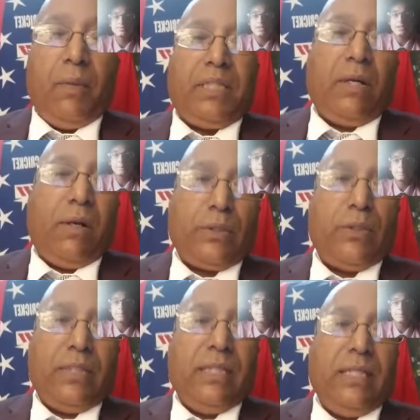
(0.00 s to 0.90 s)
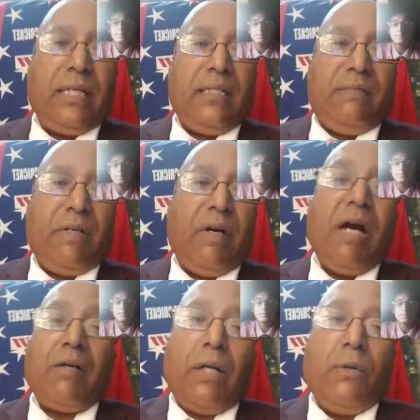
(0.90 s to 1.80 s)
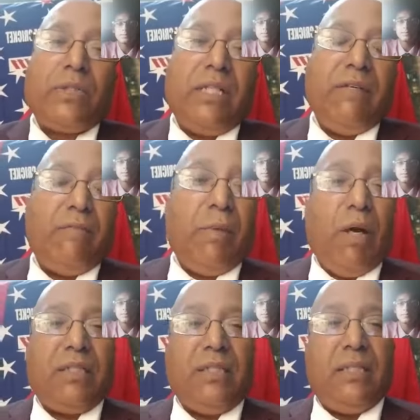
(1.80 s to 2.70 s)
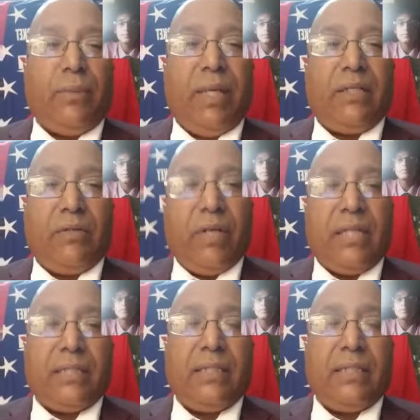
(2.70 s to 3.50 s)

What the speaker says: also is indicative of how close they've brought T20 cricket